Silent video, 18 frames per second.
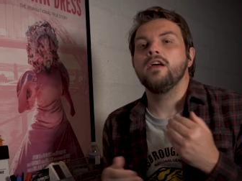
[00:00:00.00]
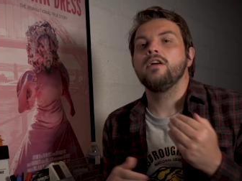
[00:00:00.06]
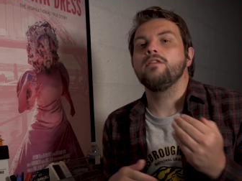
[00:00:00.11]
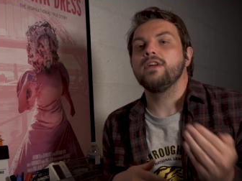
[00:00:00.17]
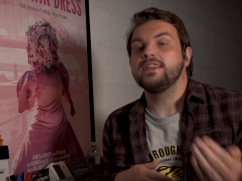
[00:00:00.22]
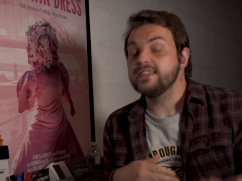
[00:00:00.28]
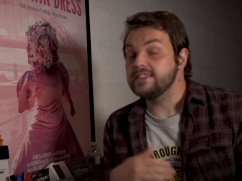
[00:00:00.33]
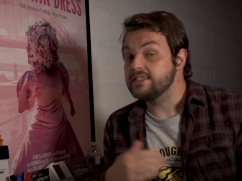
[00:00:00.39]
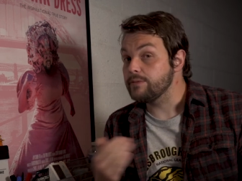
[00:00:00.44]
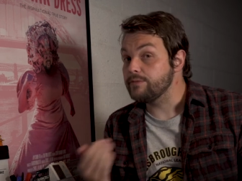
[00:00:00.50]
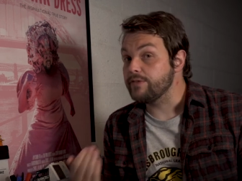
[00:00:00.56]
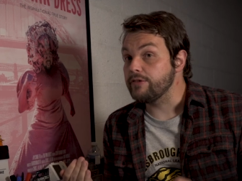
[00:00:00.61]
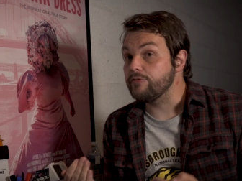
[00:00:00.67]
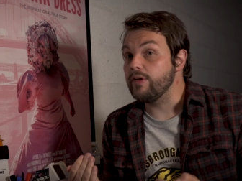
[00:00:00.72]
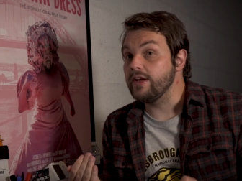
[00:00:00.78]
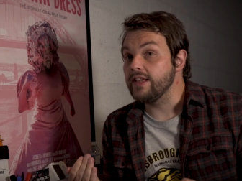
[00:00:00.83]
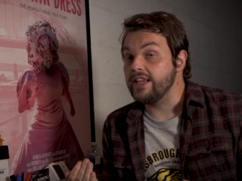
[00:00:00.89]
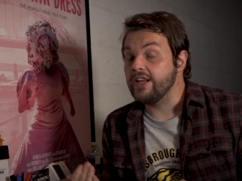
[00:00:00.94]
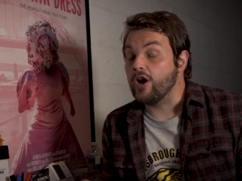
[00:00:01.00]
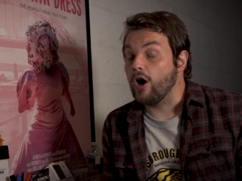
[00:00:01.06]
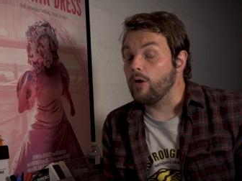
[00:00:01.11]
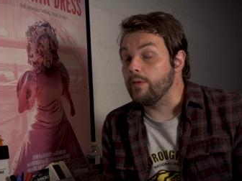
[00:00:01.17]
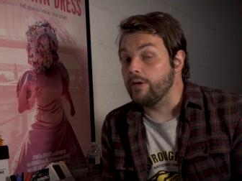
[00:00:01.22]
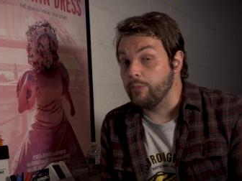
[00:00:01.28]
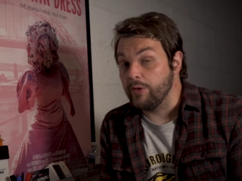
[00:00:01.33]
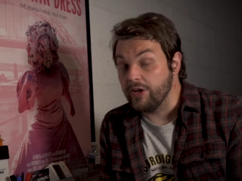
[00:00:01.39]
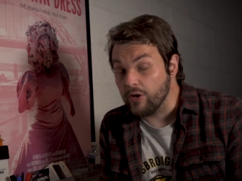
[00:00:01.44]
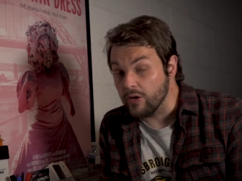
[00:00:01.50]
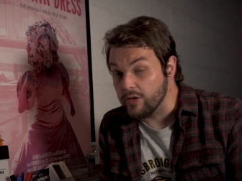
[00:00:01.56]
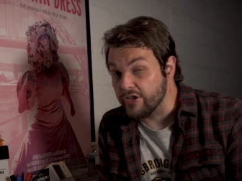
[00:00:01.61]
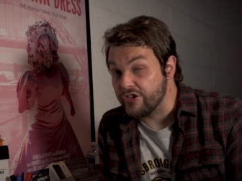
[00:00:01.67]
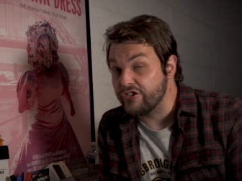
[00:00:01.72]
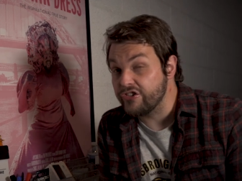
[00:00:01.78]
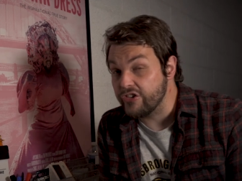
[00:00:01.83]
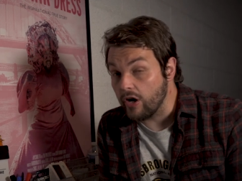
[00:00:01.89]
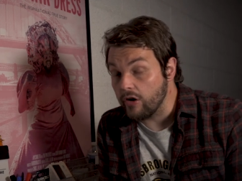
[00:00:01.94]
This is something really common we call
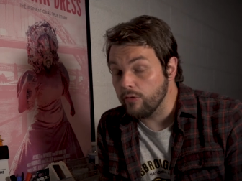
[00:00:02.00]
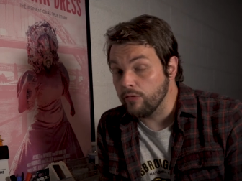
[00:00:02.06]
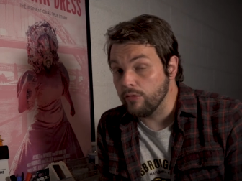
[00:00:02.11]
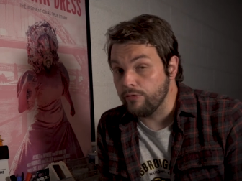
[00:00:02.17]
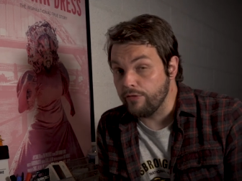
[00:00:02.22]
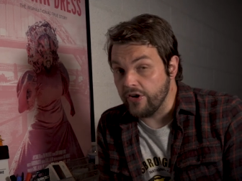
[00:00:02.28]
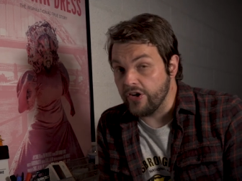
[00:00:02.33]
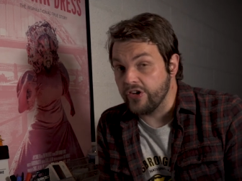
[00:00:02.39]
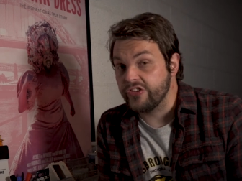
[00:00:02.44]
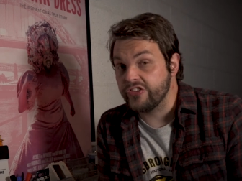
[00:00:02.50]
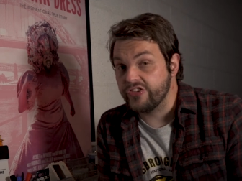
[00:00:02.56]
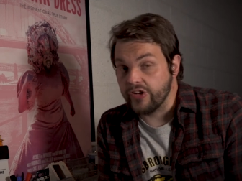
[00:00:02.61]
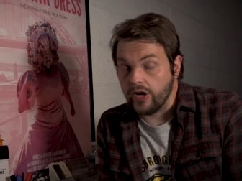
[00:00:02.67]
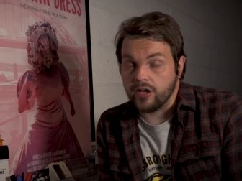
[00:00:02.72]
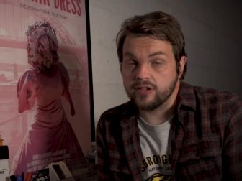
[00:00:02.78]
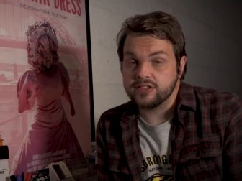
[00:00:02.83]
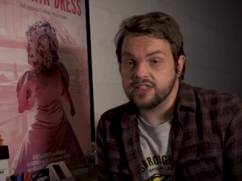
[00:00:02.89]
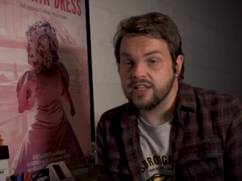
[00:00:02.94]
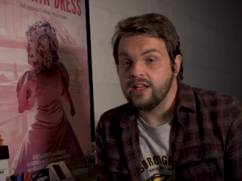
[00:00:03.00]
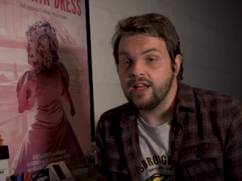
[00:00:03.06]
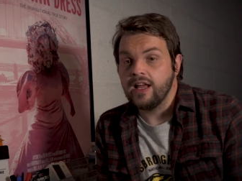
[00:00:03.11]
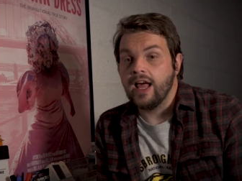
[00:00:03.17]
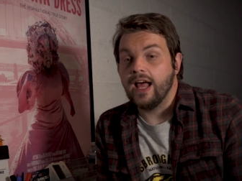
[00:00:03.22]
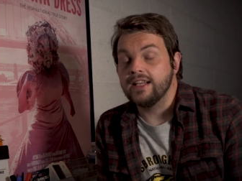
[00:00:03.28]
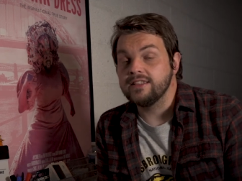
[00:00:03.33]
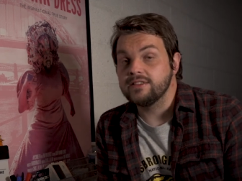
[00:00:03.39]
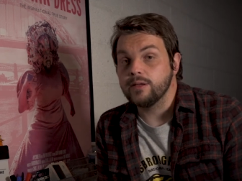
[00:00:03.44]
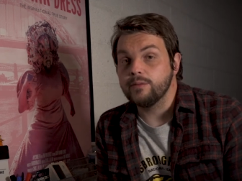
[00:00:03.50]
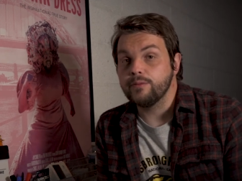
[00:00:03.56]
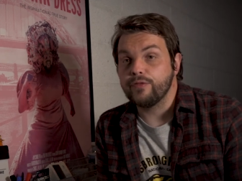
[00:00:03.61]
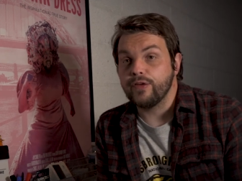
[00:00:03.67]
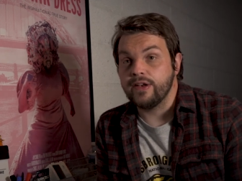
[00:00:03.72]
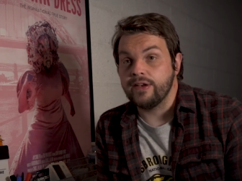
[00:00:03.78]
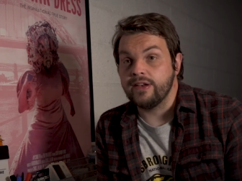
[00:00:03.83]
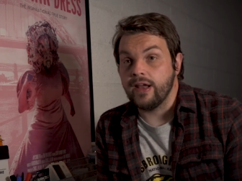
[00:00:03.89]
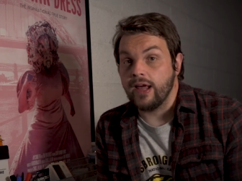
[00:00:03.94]
a shot-reverse shot. And
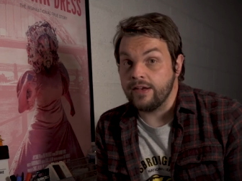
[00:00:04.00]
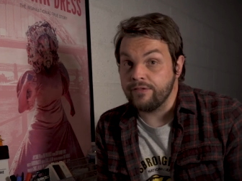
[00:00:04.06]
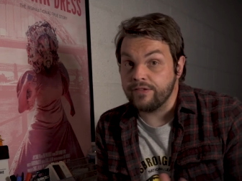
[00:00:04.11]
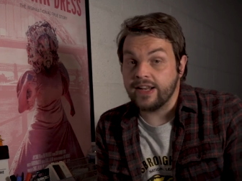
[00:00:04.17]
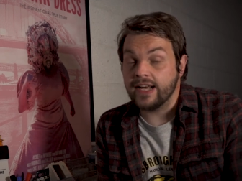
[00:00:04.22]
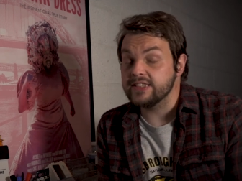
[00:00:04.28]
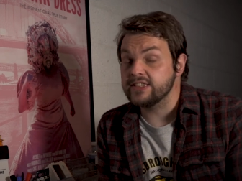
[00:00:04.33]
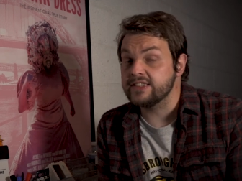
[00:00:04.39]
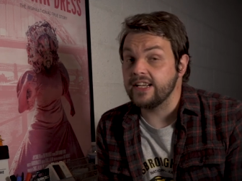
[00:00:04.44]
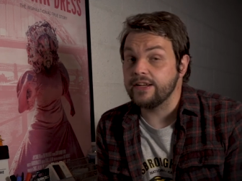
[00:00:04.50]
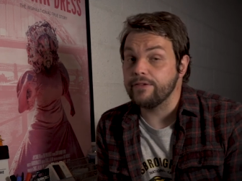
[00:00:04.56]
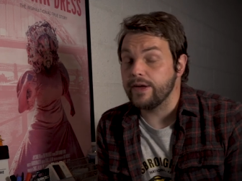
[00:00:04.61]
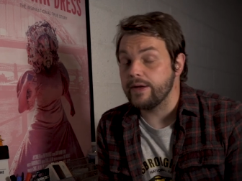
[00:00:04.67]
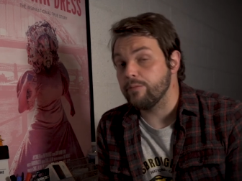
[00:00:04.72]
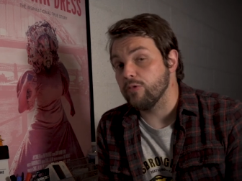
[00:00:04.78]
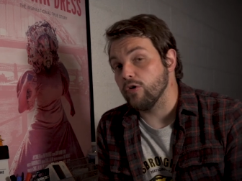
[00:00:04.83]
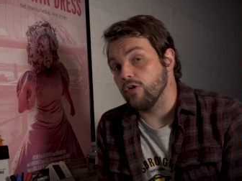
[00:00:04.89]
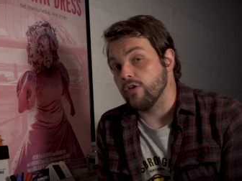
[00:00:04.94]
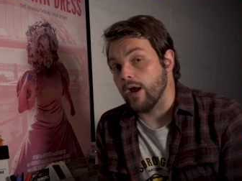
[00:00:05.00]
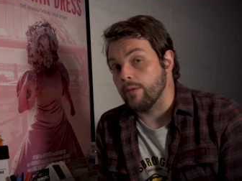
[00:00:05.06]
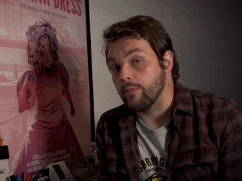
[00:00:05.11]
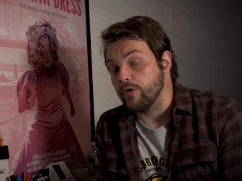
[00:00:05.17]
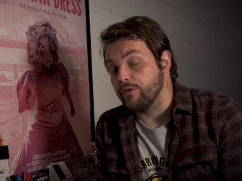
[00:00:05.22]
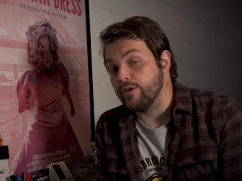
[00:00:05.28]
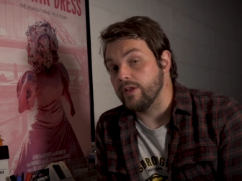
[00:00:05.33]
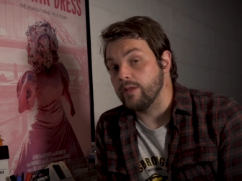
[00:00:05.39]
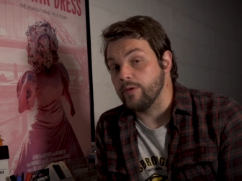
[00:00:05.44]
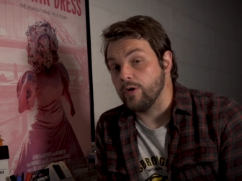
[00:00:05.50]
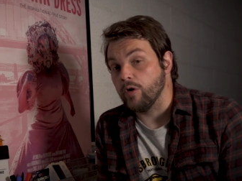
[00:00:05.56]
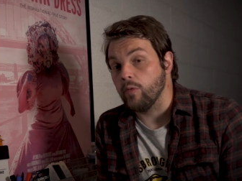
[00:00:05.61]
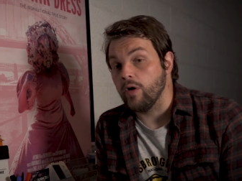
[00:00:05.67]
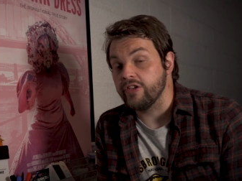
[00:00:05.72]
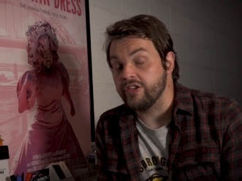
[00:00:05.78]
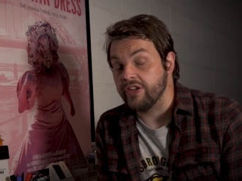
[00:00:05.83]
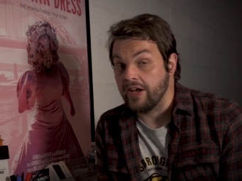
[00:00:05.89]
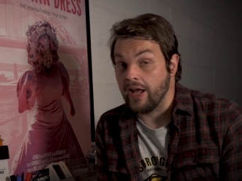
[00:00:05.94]
something in the next TV program or film you're
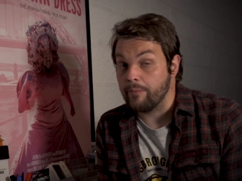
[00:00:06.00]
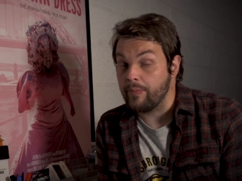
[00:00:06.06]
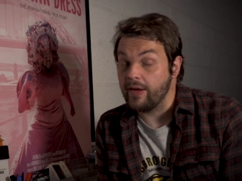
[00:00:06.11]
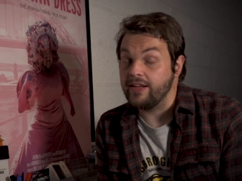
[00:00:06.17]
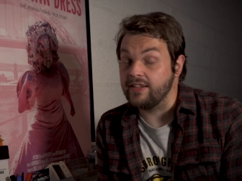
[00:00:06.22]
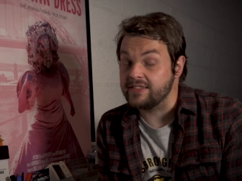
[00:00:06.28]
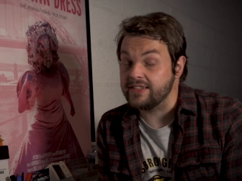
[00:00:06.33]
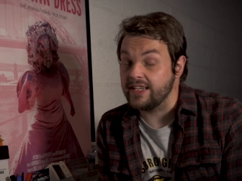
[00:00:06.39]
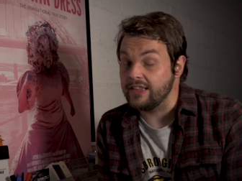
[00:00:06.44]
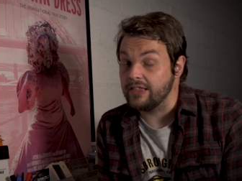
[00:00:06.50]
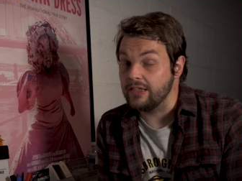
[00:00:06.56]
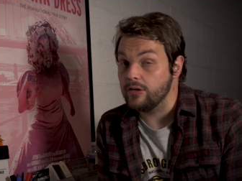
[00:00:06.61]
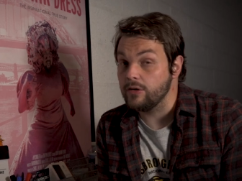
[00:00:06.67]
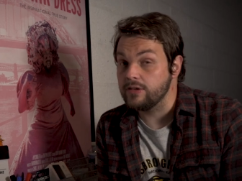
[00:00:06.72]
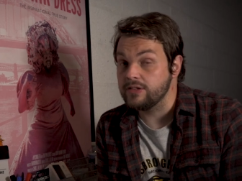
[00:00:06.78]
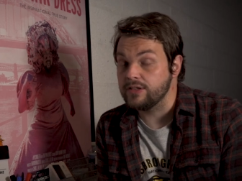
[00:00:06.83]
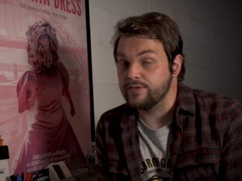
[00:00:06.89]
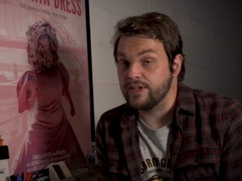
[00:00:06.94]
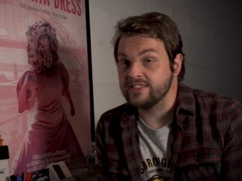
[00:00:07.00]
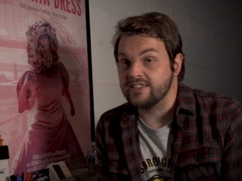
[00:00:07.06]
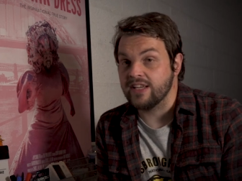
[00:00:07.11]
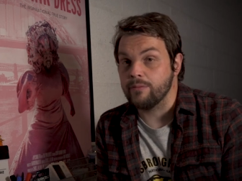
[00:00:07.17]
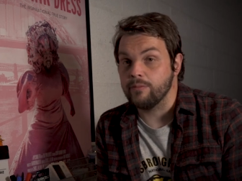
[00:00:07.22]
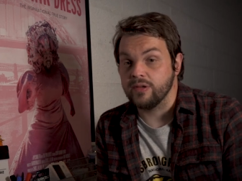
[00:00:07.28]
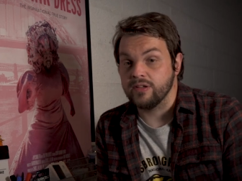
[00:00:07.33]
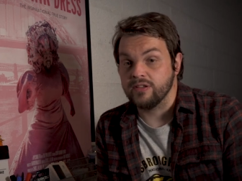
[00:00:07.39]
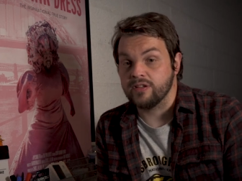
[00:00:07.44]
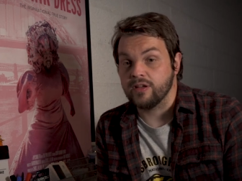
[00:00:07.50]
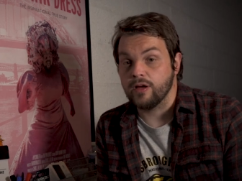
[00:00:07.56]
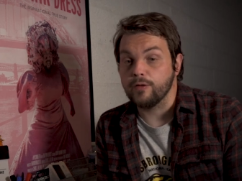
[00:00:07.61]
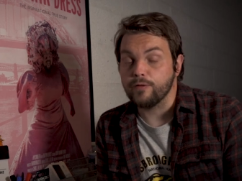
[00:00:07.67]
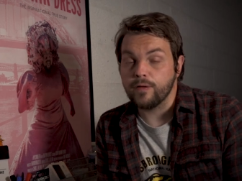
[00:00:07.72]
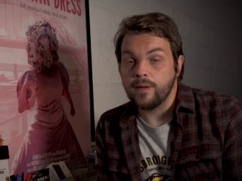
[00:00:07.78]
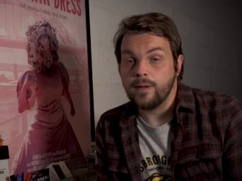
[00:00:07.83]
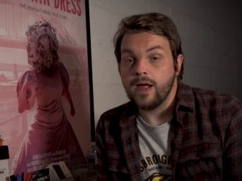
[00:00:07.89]
watching, I bet you see loads of examples of.